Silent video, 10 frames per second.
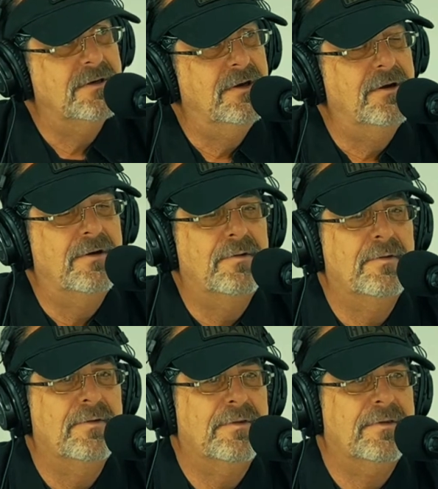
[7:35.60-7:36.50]
You know,
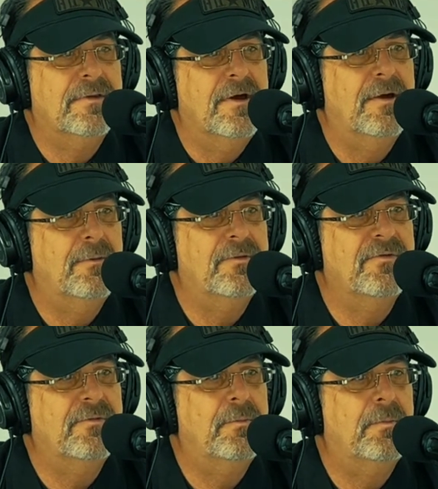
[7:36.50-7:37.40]
that
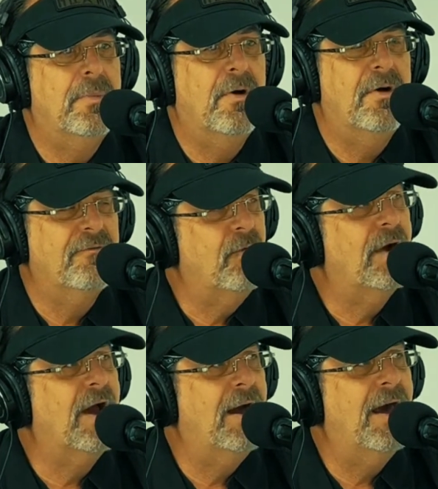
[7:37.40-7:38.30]
was part of what
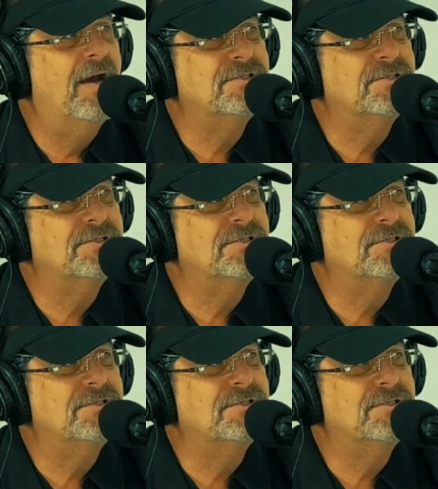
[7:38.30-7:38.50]
God actually